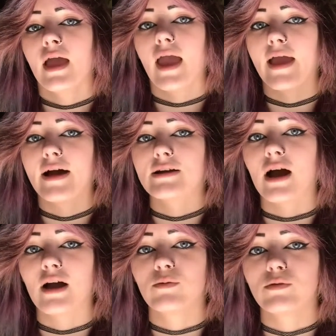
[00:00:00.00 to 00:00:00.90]
and
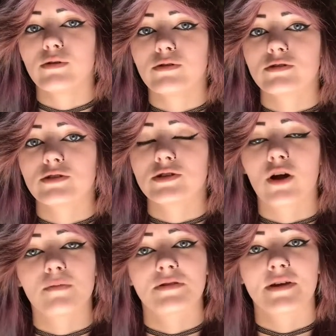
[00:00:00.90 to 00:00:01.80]
I will
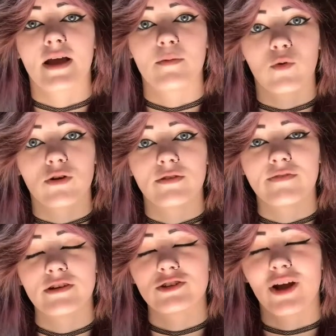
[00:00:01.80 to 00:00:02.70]
start putting out more in the
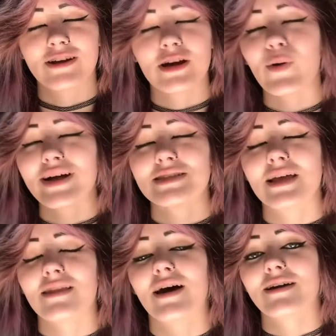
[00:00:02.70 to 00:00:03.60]
future. I know I
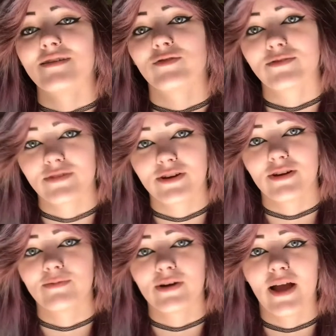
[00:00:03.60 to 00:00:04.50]
say that every
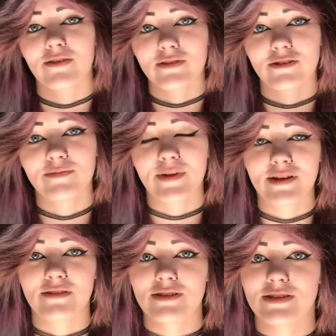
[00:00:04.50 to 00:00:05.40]
video, but I really mean
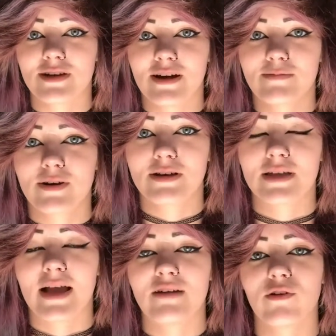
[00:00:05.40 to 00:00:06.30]
it this time, because
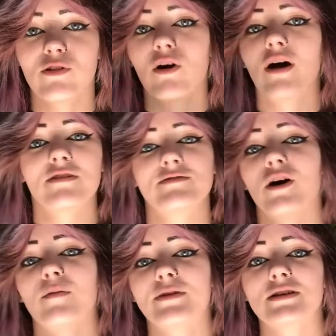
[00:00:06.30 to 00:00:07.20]
I have a lot of
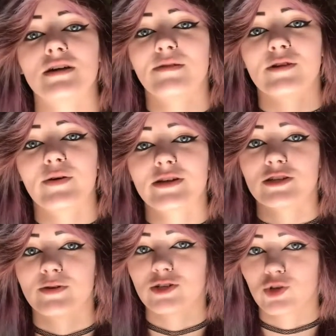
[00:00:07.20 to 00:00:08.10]
topics that I'm going
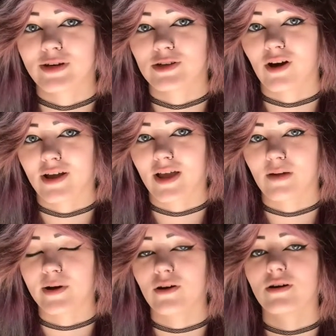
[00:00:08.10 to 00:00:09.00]
to enjoy talking
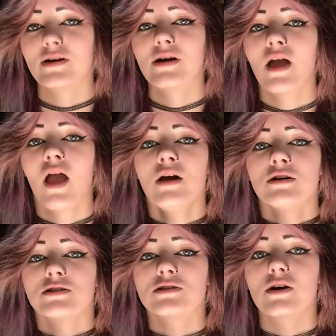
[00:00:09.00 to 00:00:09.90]
about.
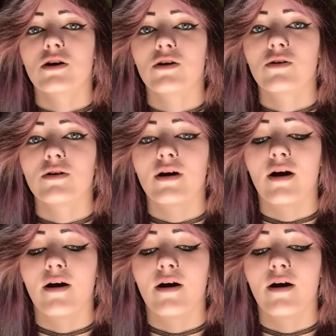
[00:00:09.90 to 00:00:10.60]
So,